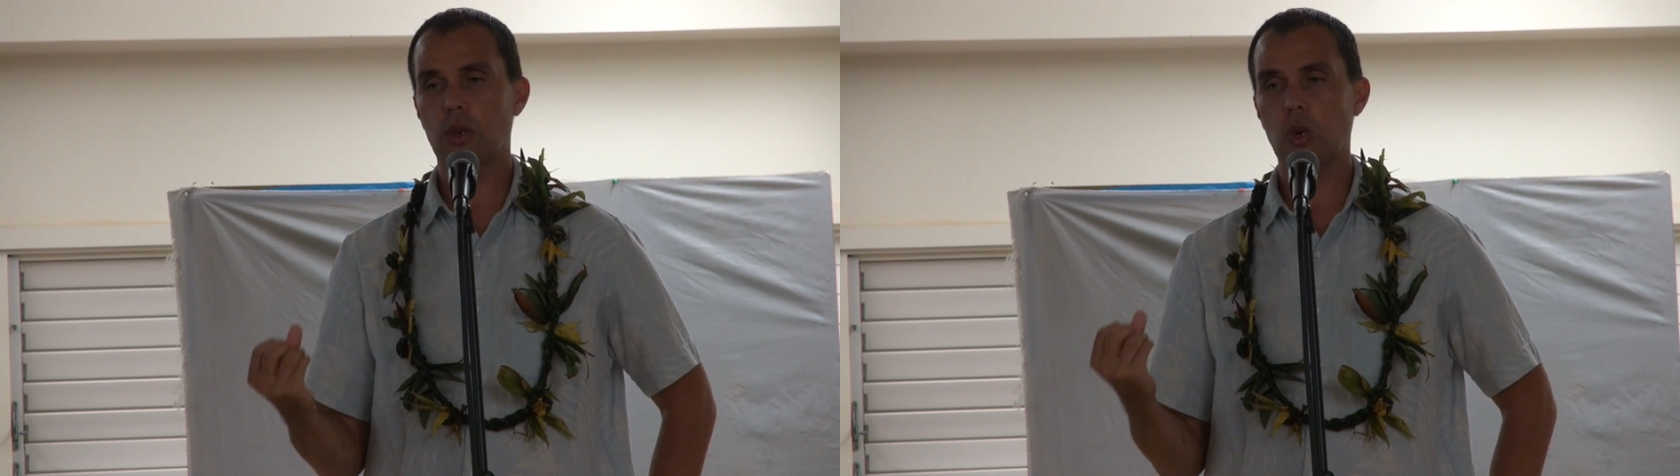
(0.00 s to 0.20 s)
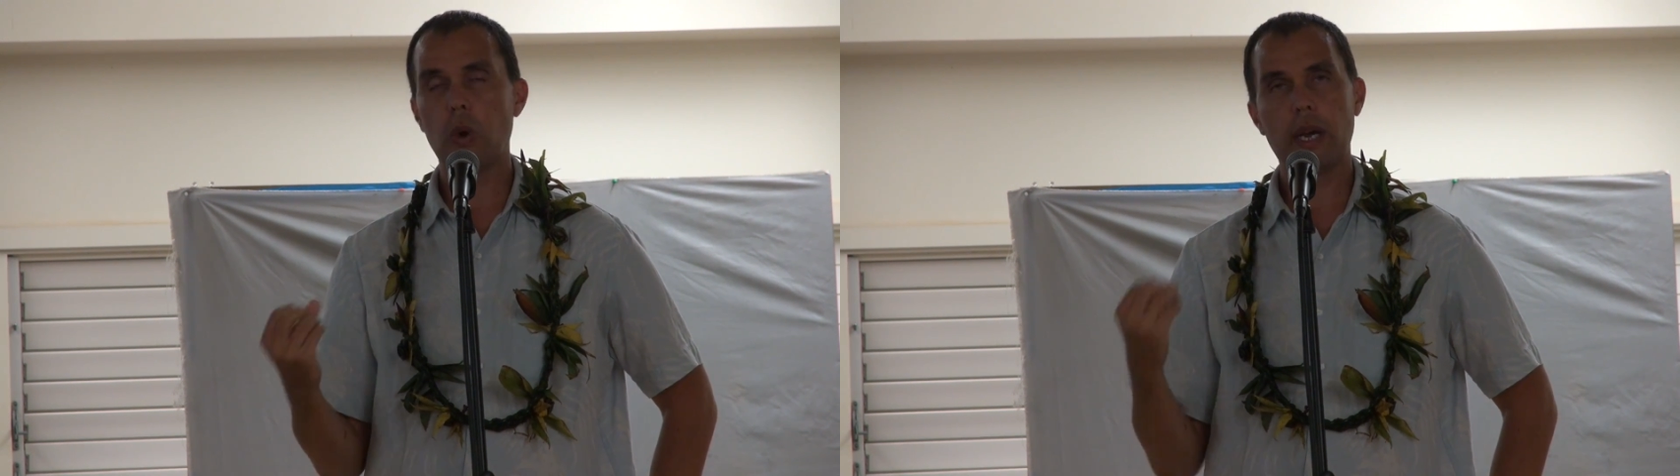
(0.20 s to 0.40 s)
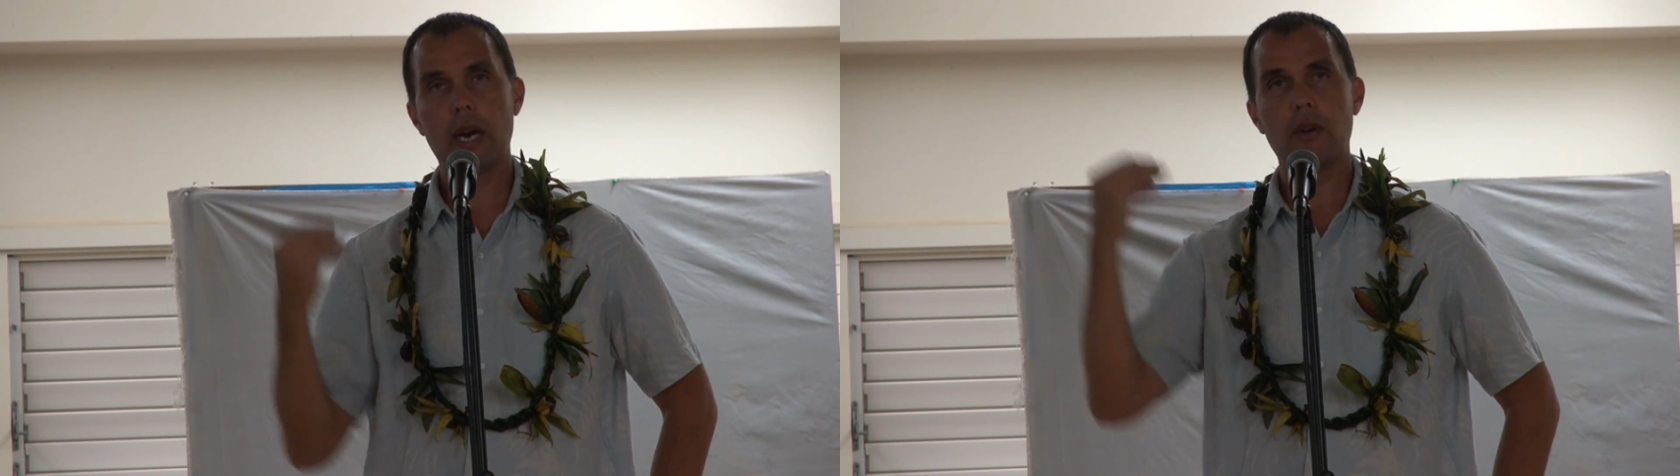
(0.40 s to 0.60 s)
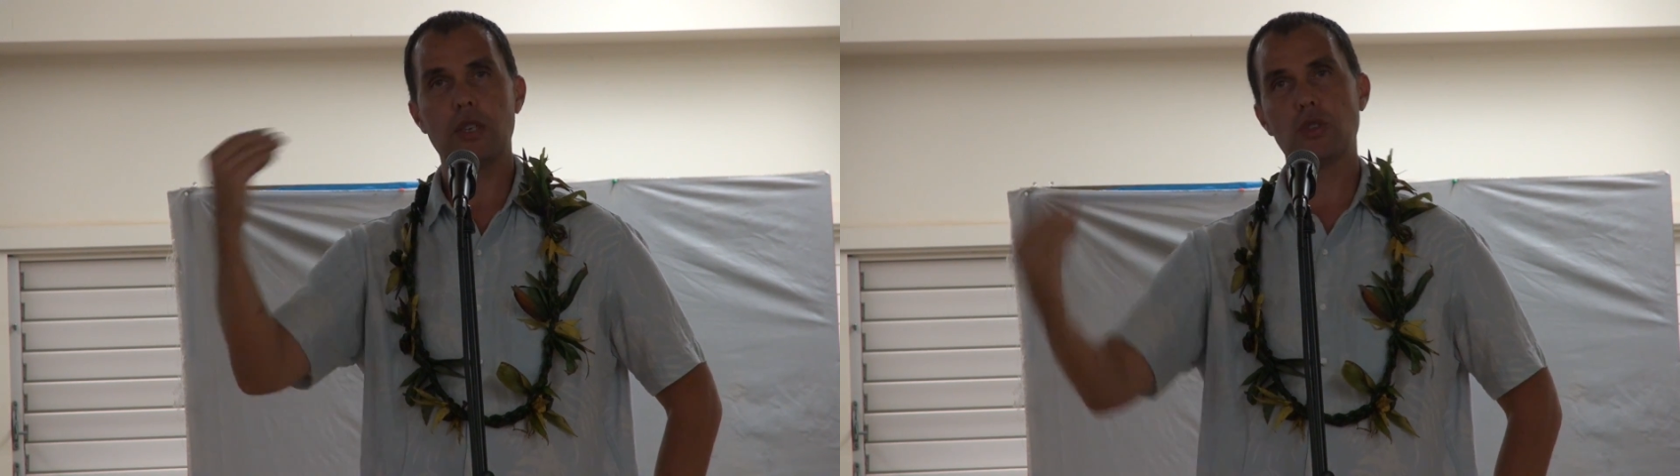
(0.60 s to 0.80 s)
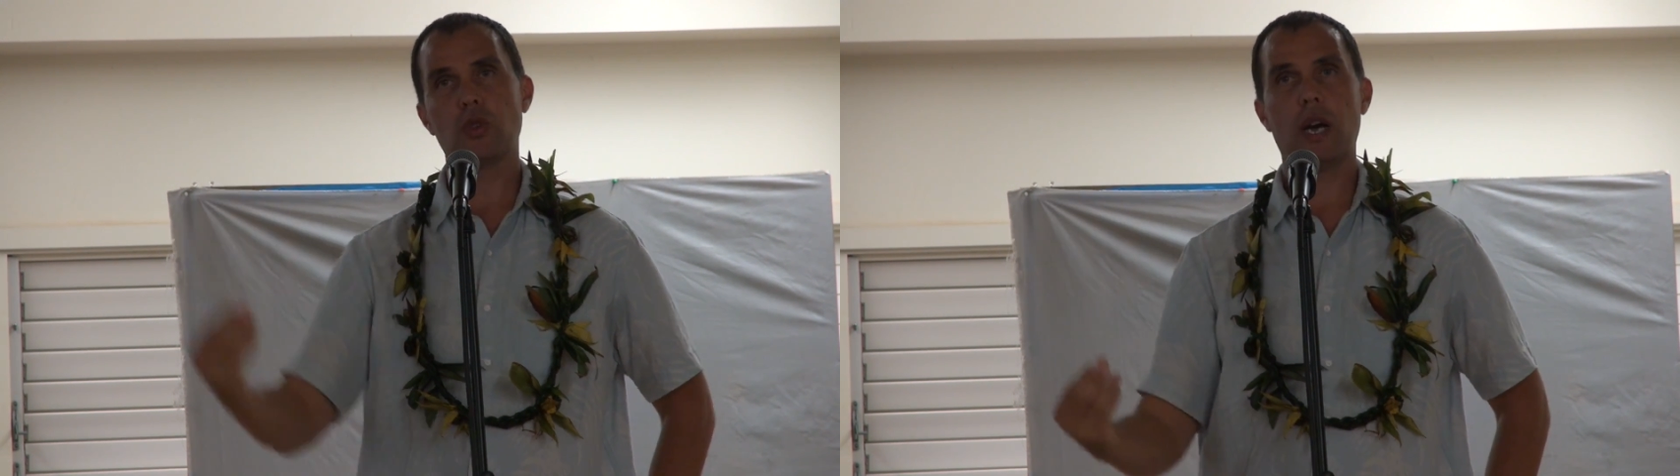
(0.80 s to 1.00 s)
going out
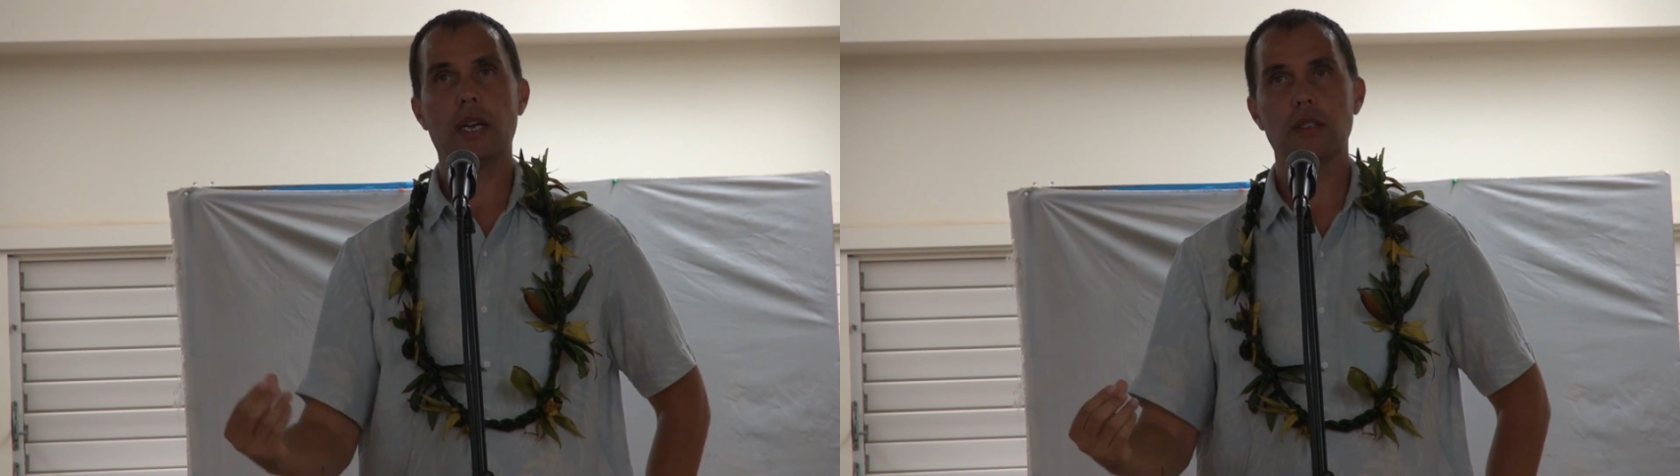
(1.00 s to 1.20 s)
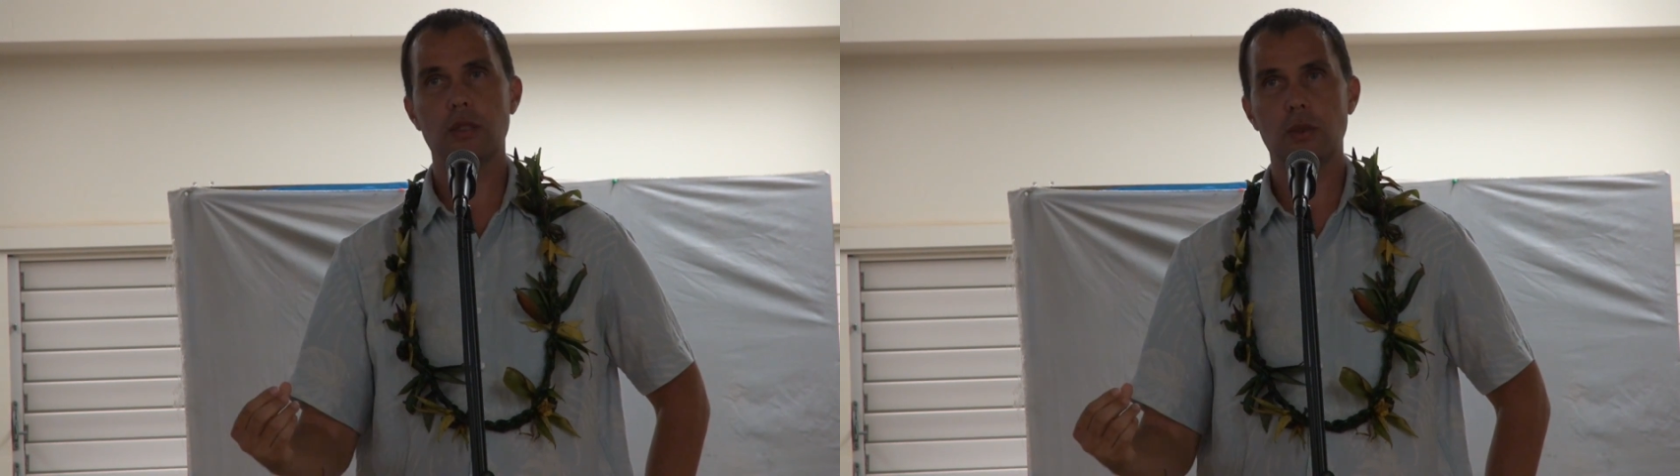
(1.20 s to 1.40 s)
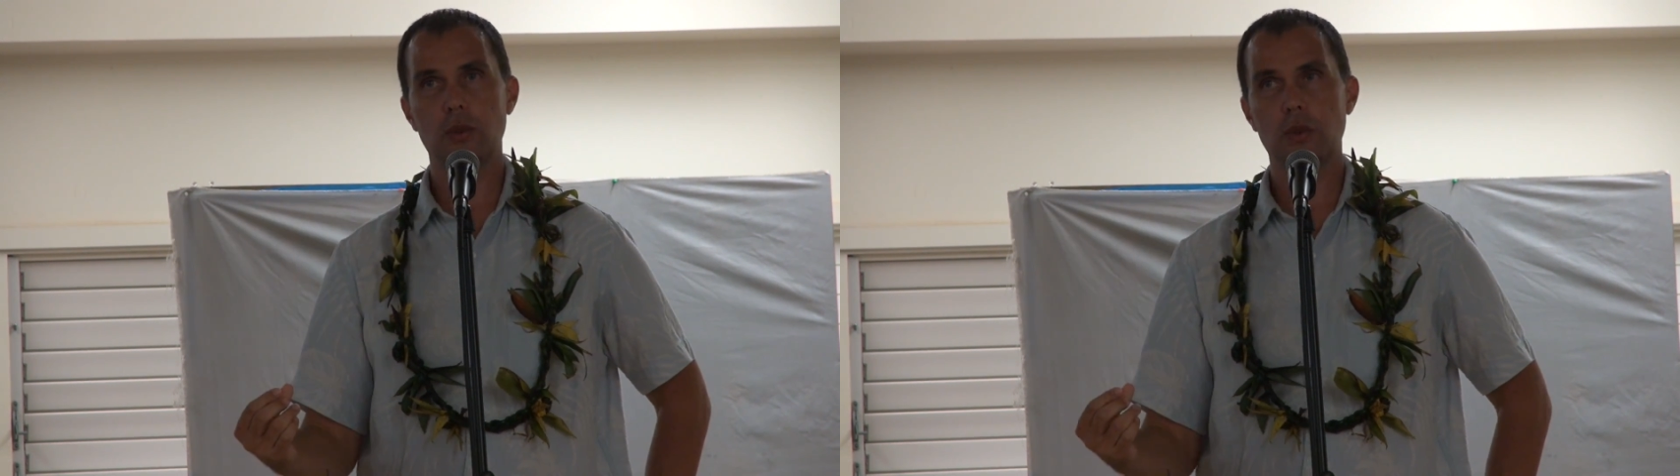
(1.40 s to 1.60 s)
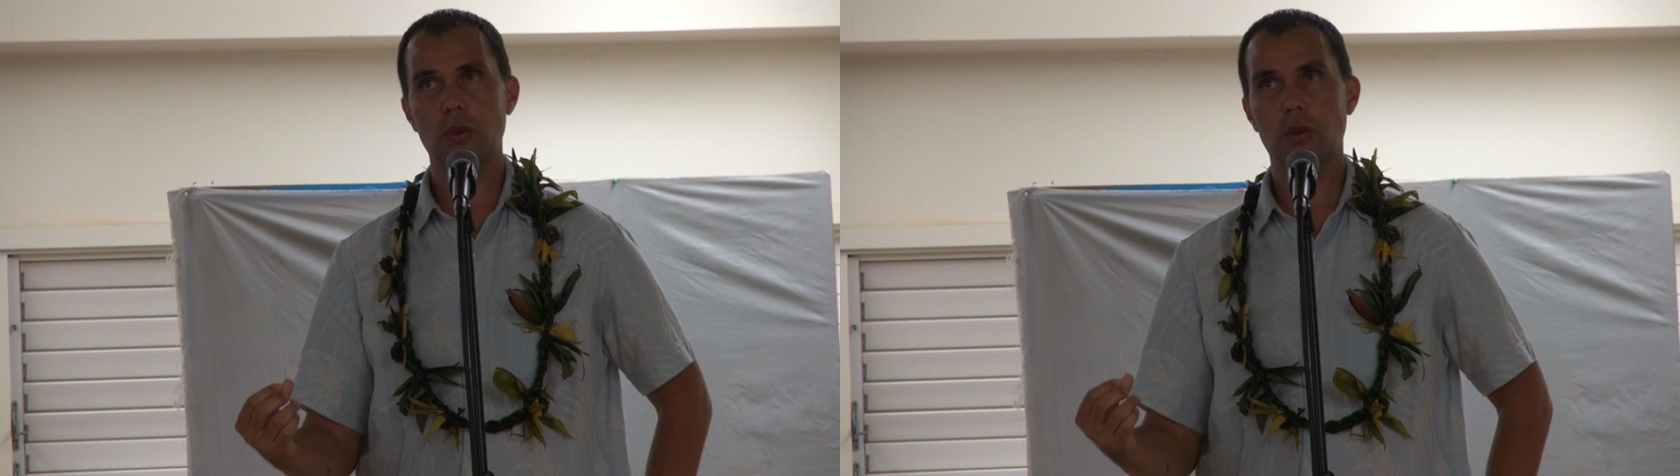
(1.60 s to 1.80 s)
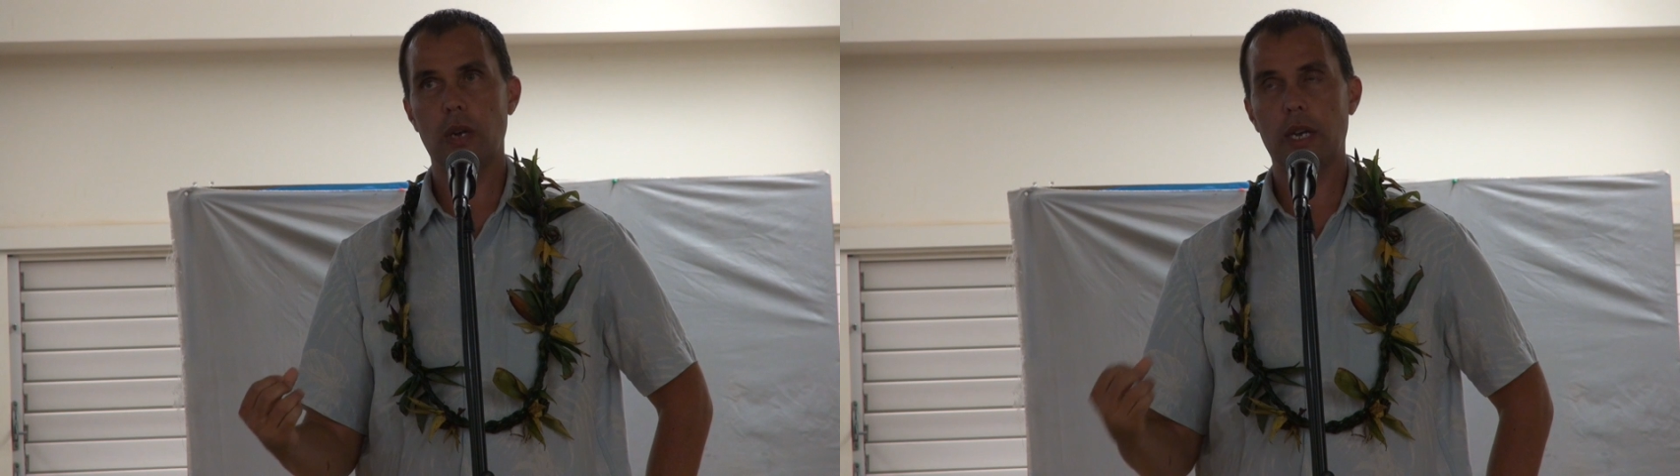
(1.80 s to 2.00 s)
and trying to